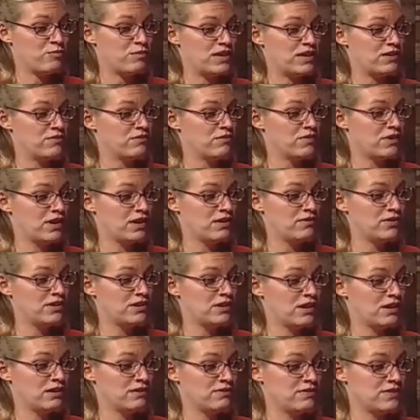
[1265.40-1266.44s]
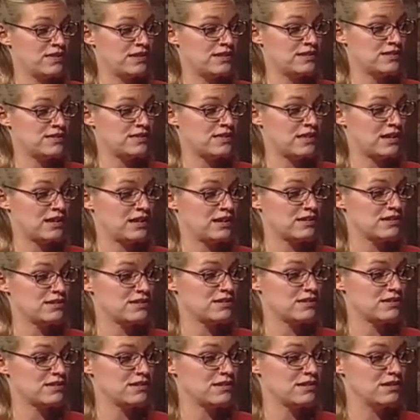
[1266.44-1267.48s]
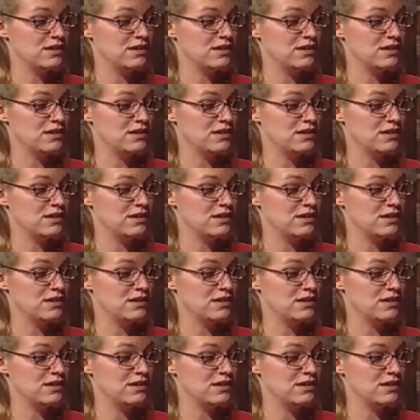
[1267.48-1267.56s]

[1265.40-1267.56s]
me involved in all of these things.